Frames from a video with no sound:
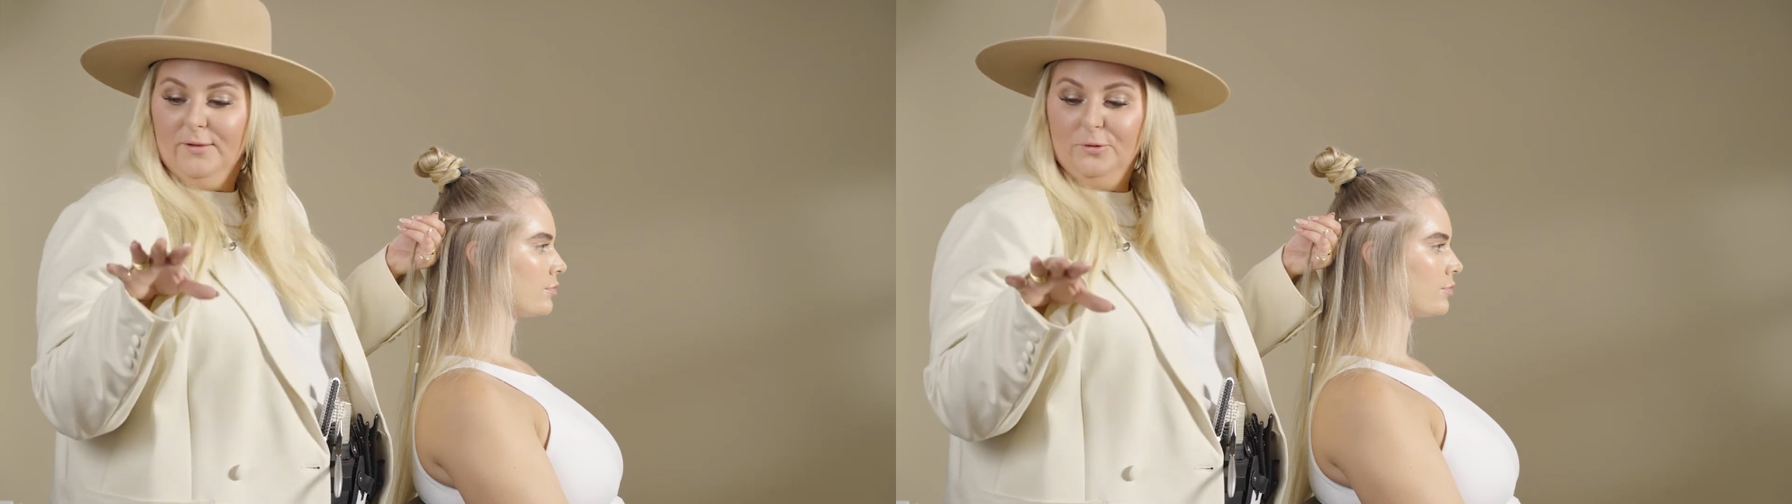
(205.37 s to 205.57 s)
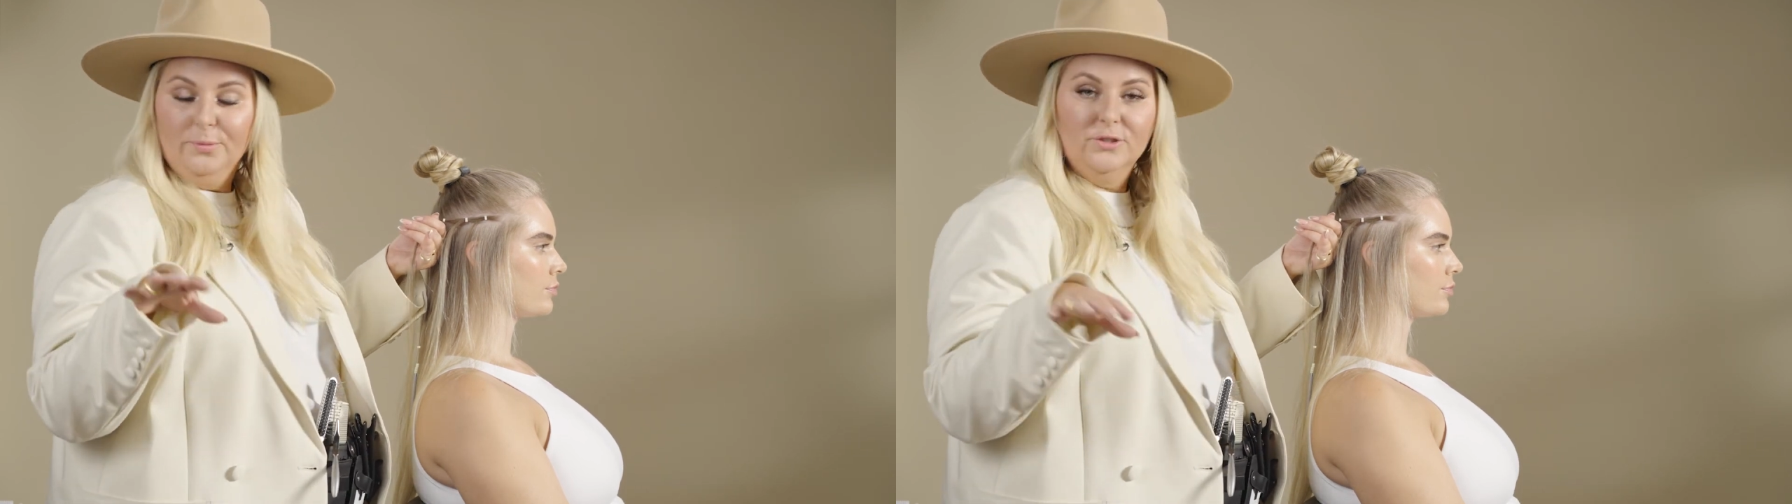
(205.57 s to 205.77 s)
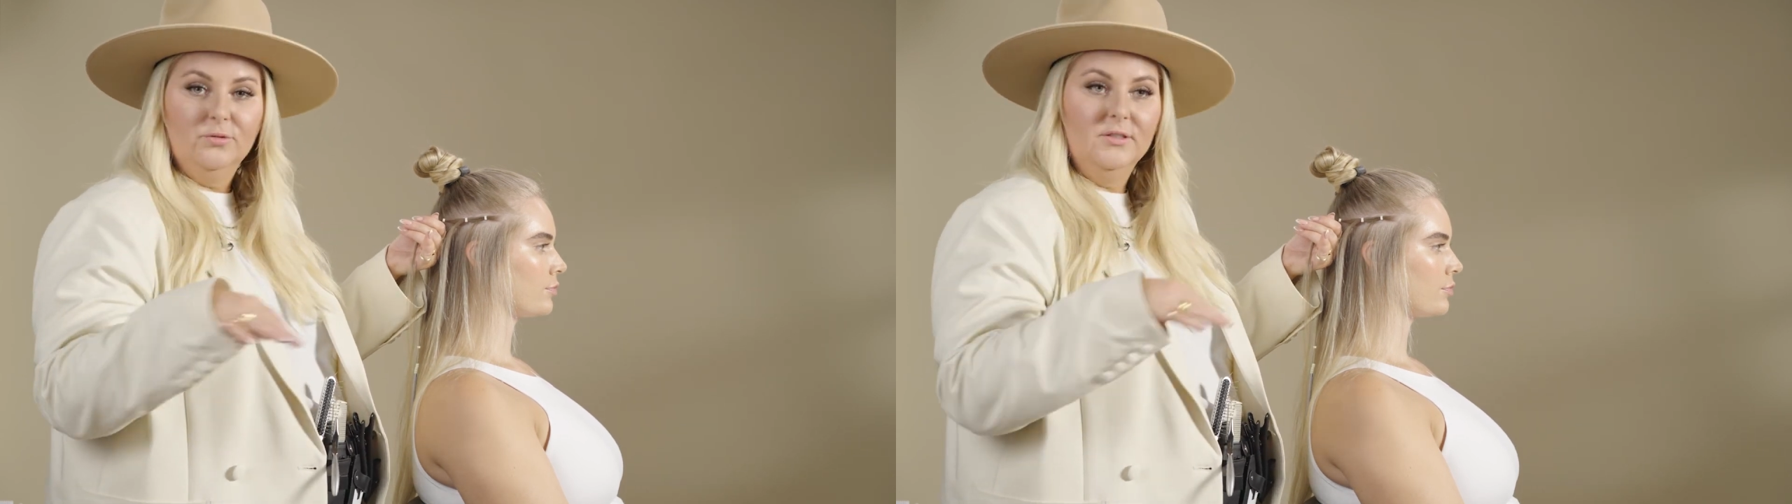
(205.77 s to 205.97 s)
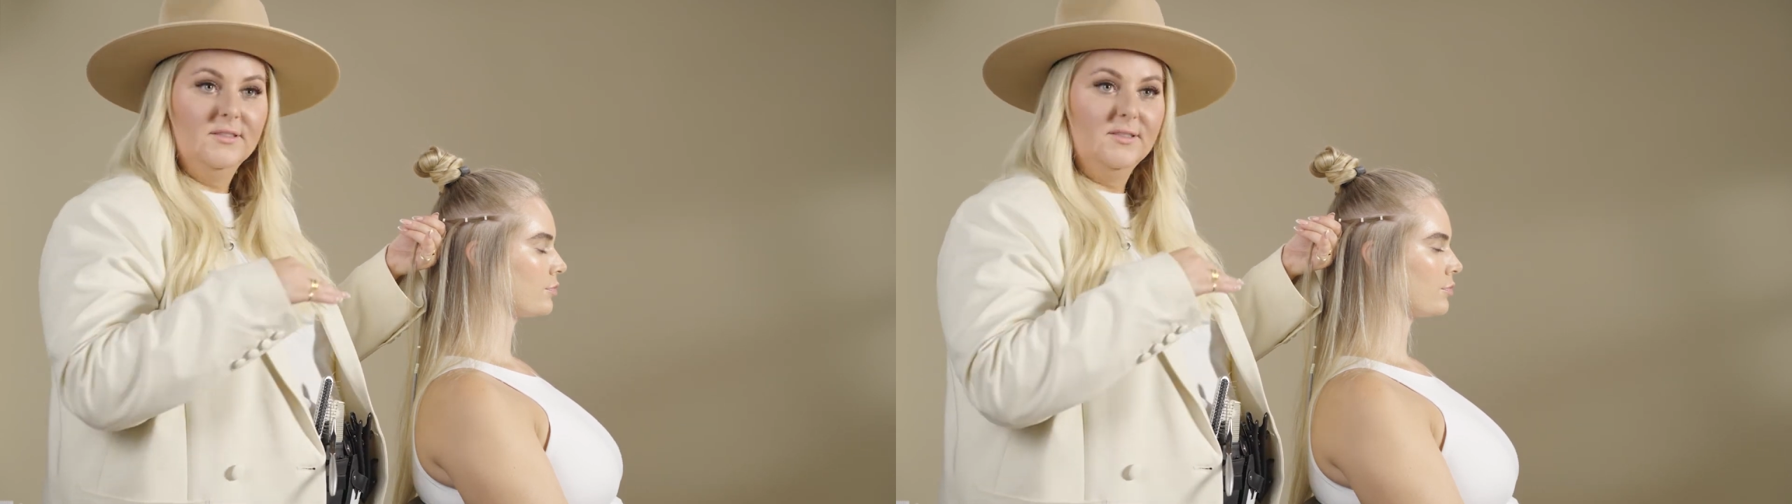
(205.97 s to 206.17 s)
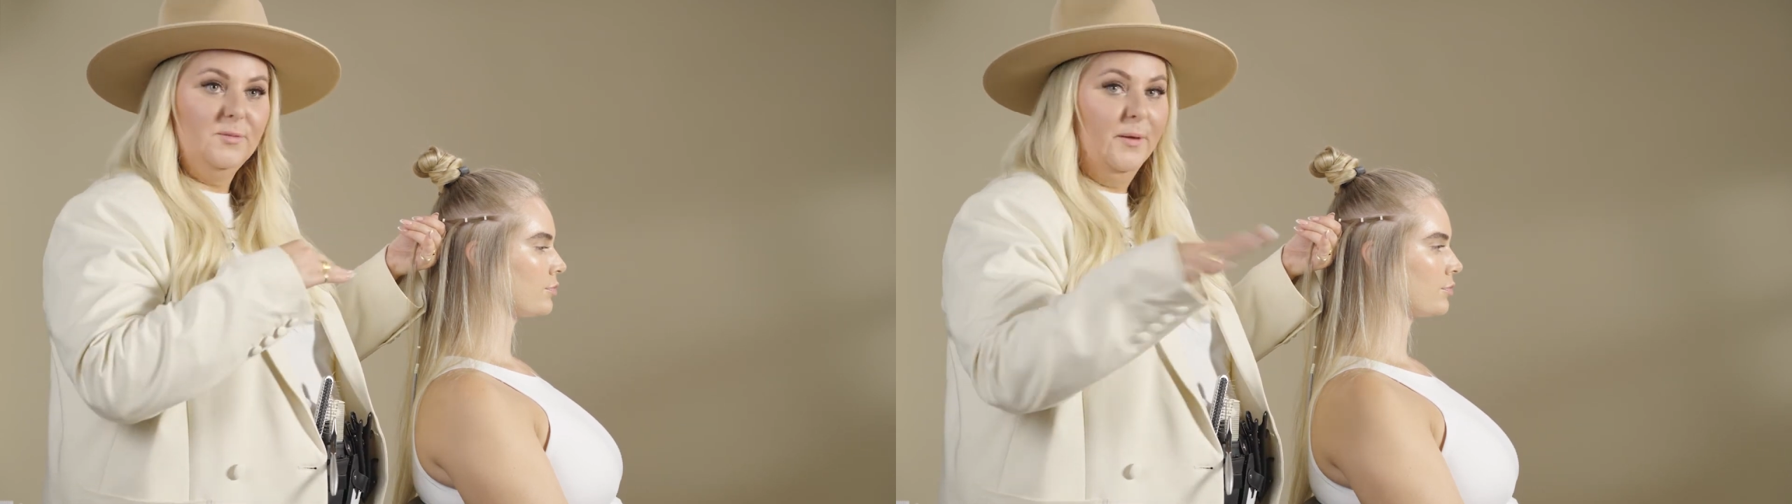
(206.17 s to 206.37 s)
looper tool and
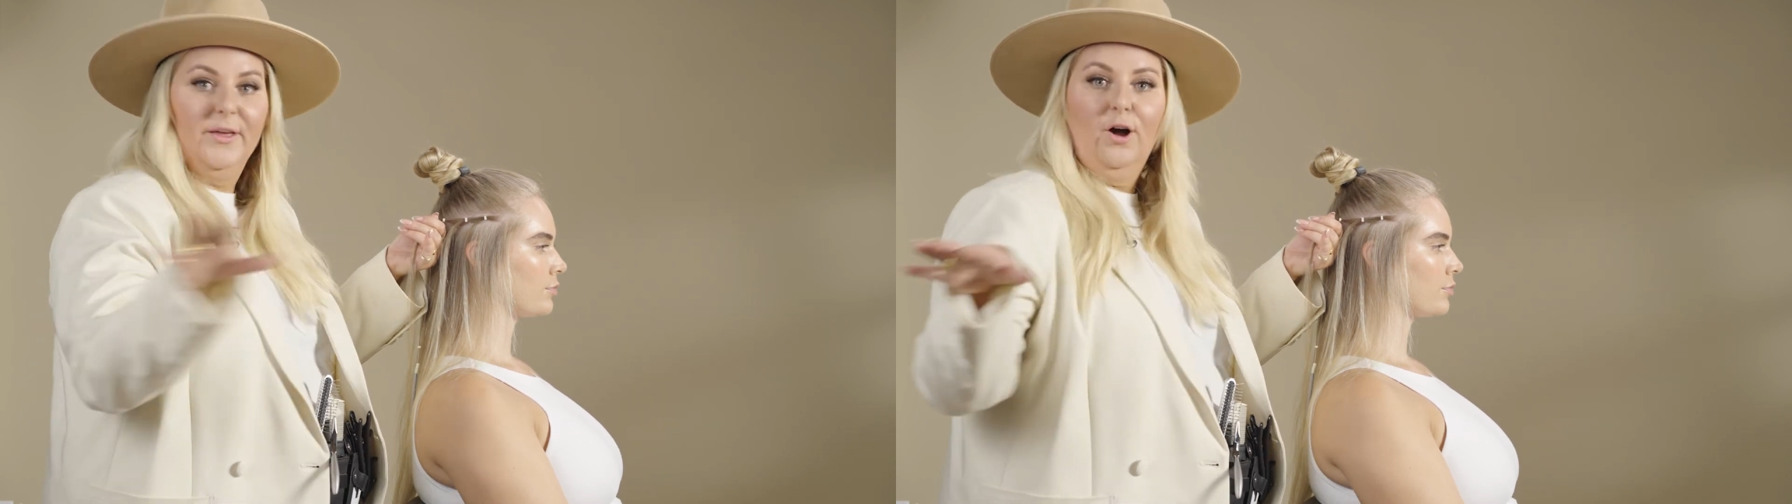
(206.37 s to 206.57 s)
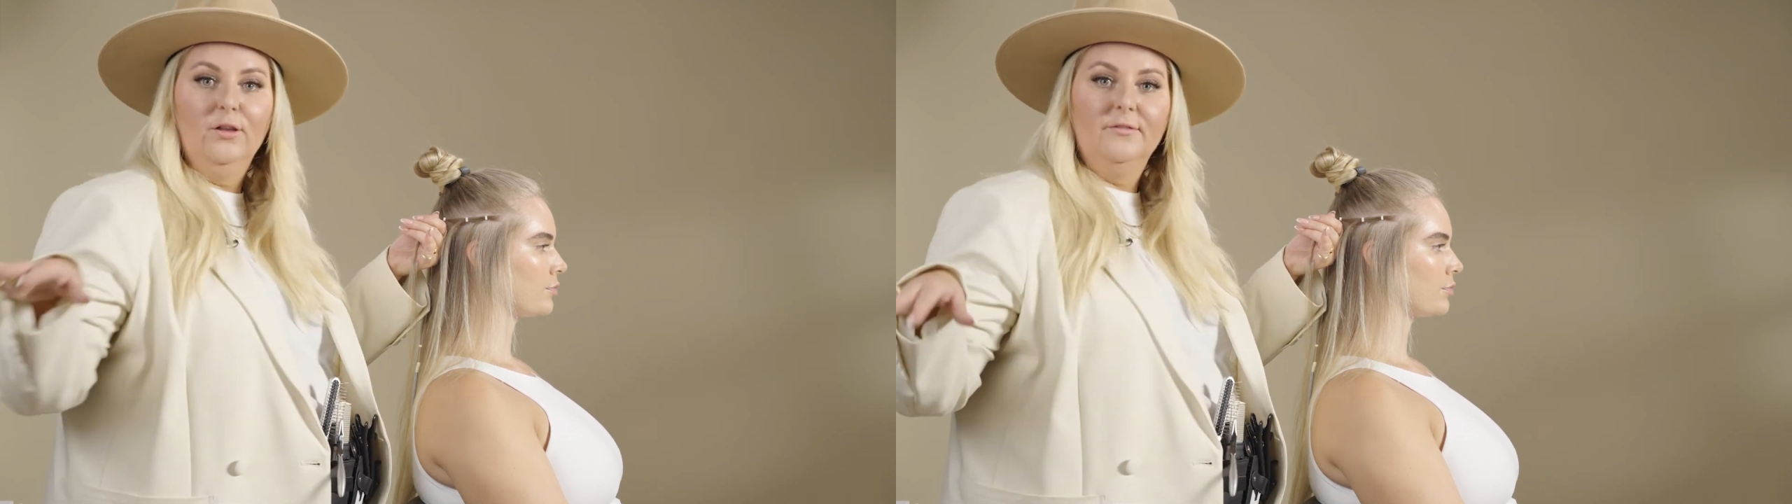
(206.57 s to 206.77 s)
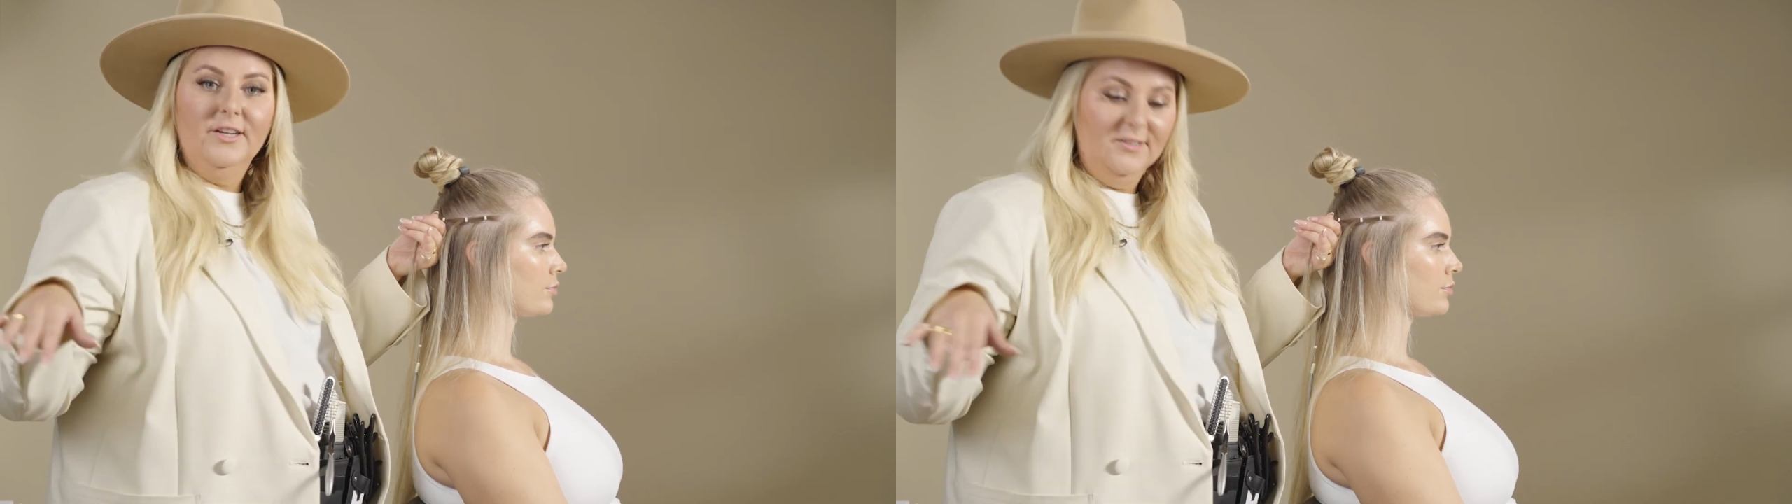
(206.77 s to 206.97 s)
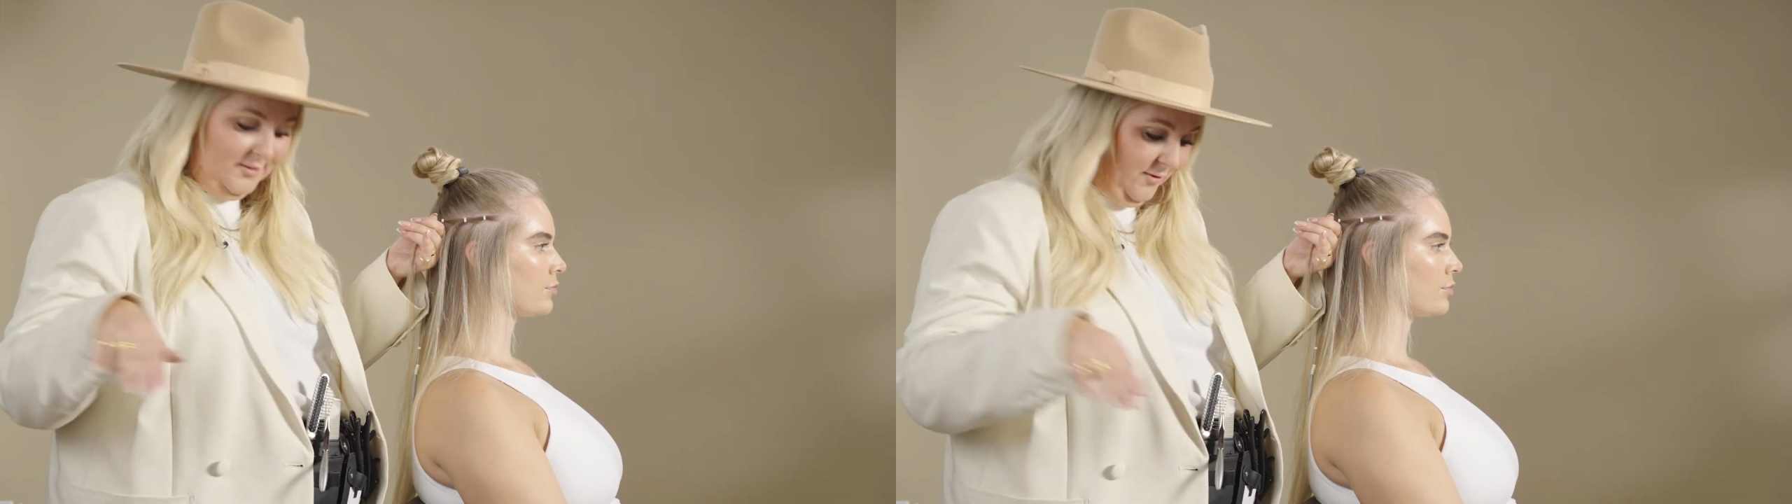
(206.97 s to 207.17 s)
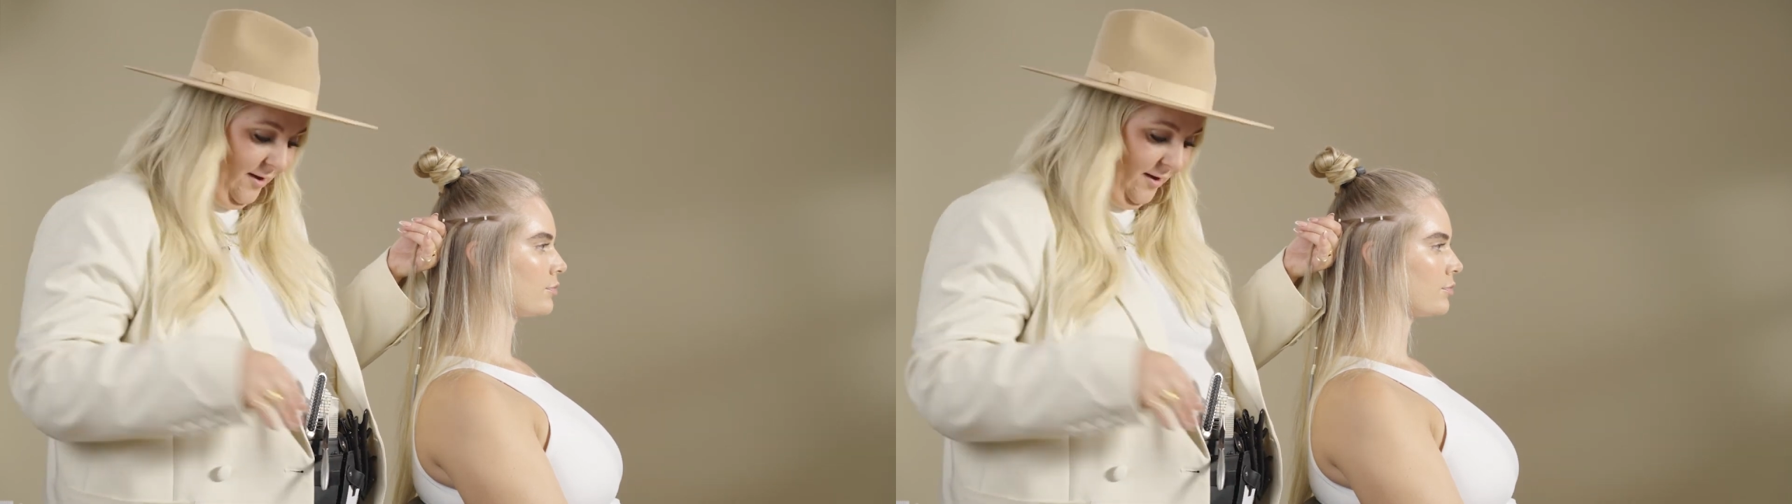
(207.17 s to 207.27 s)
spilling all over your salon